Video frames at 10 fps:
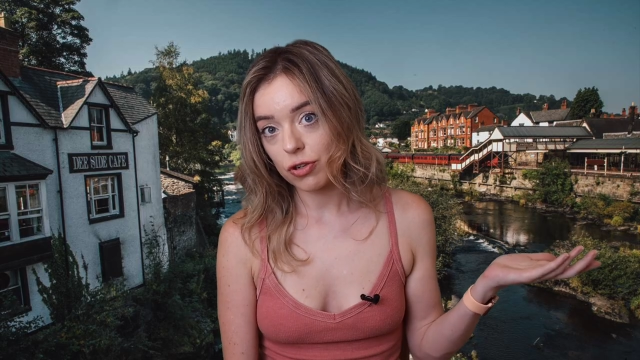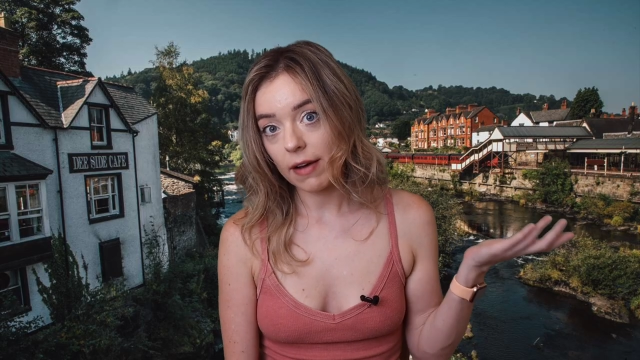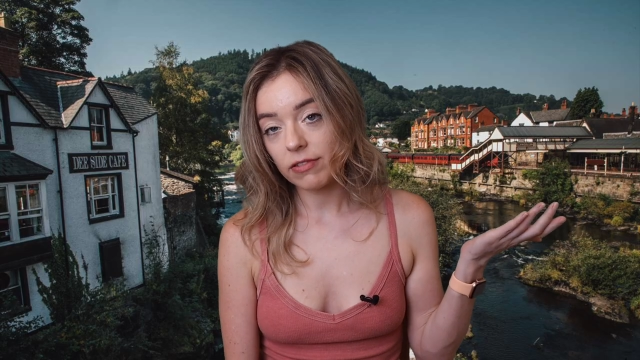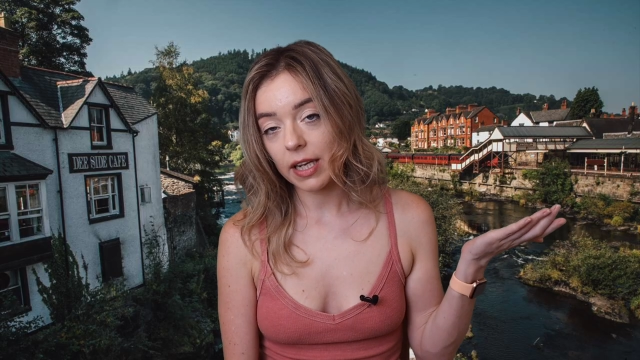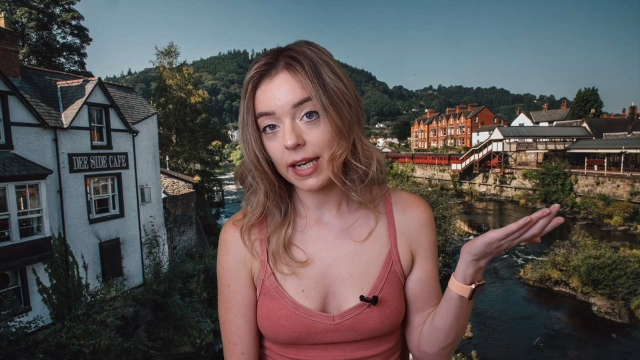
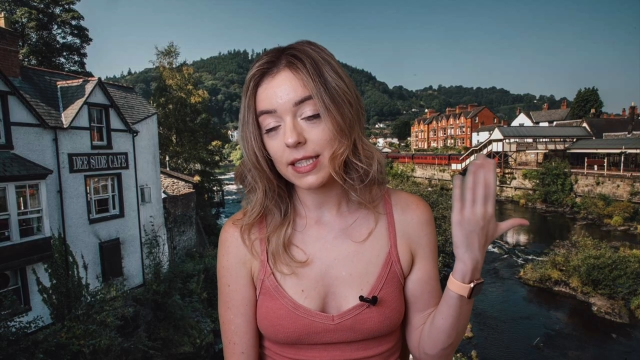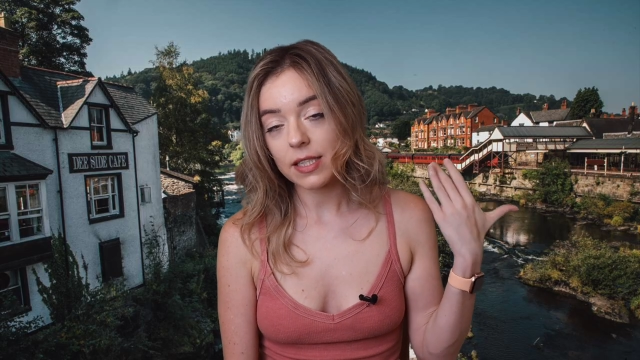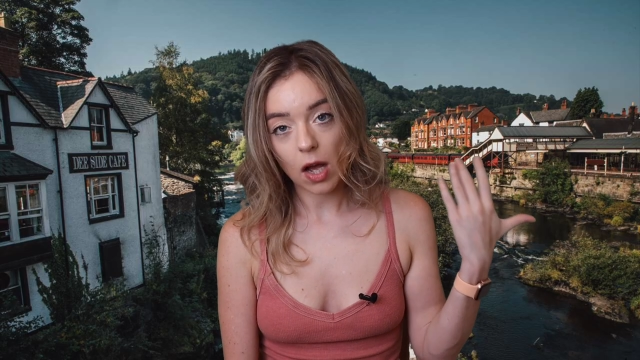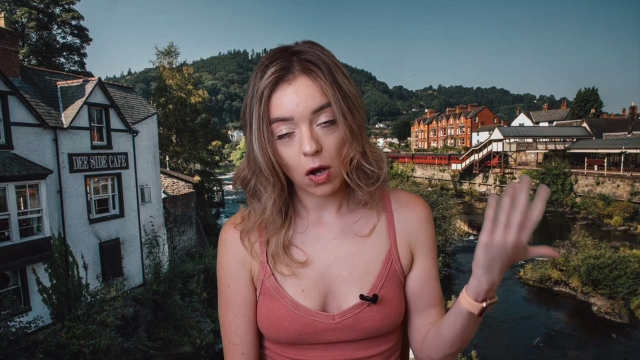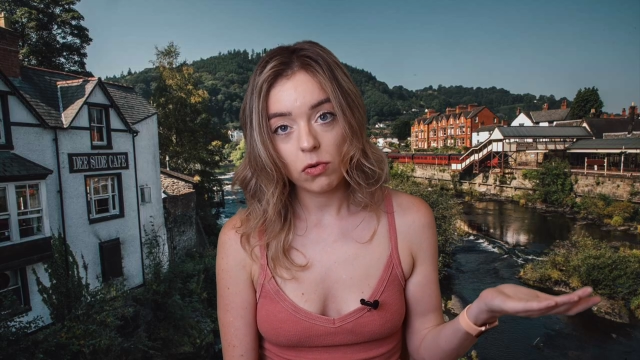Trevaline's
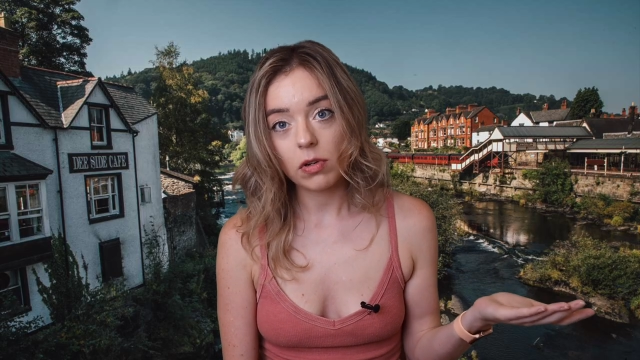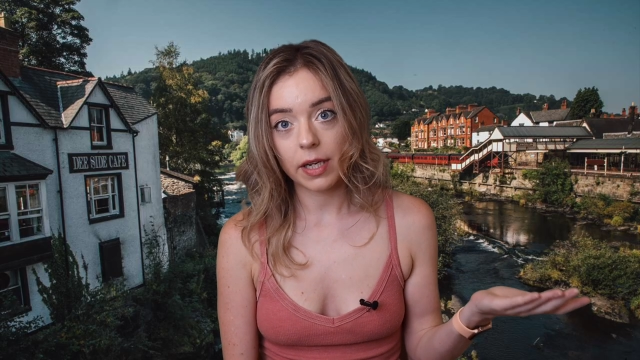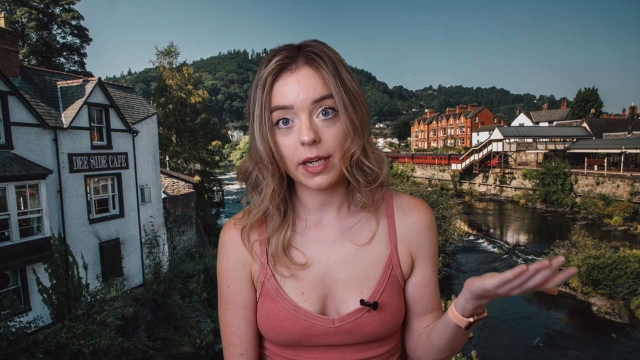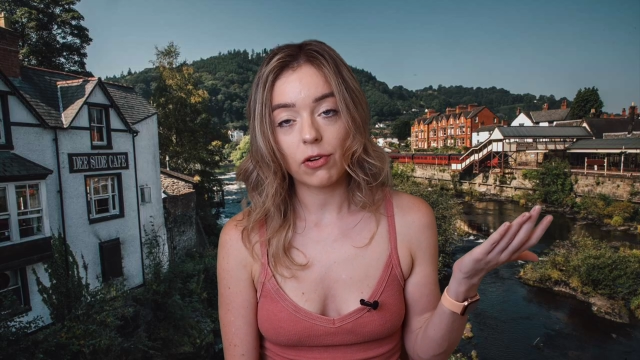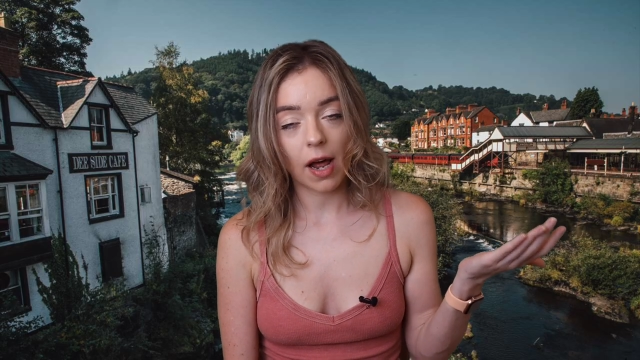
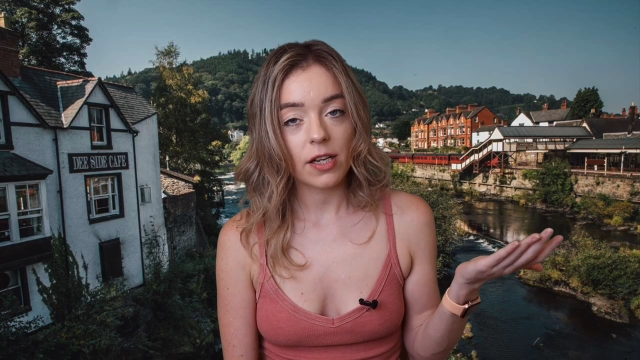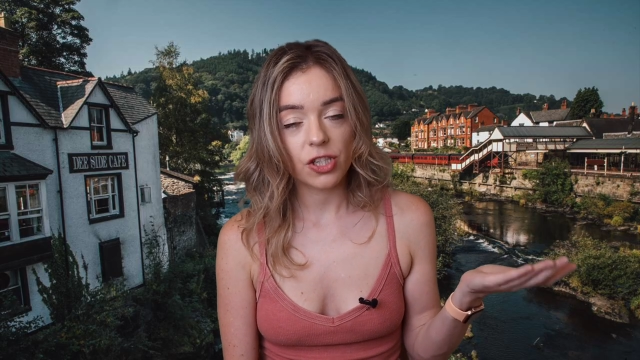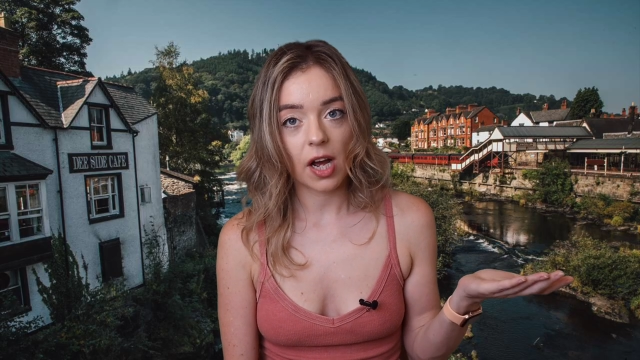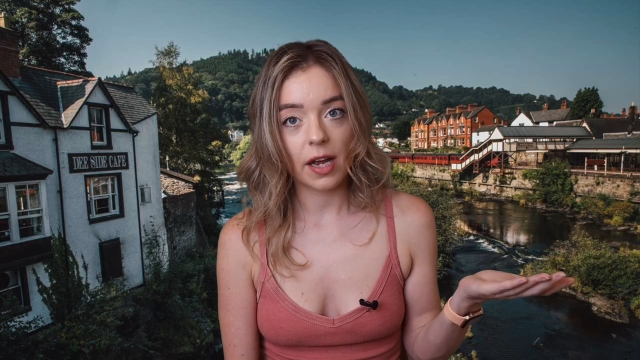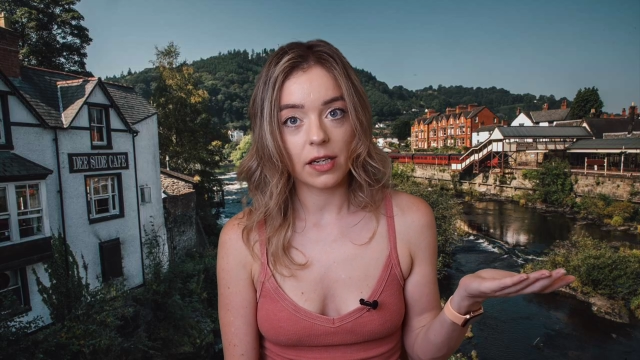only
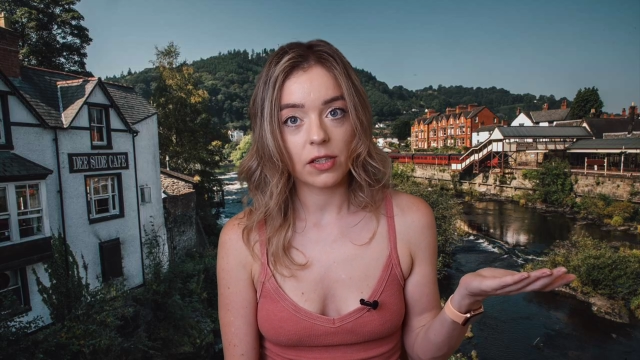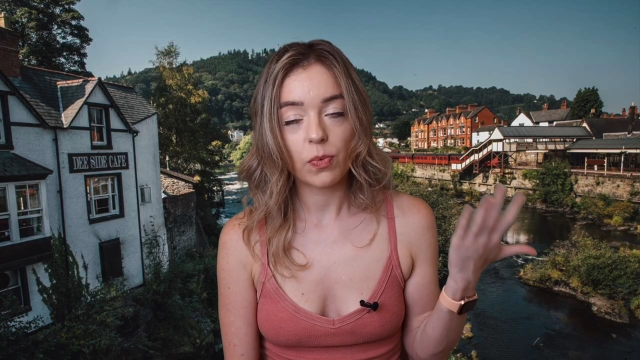grandchild,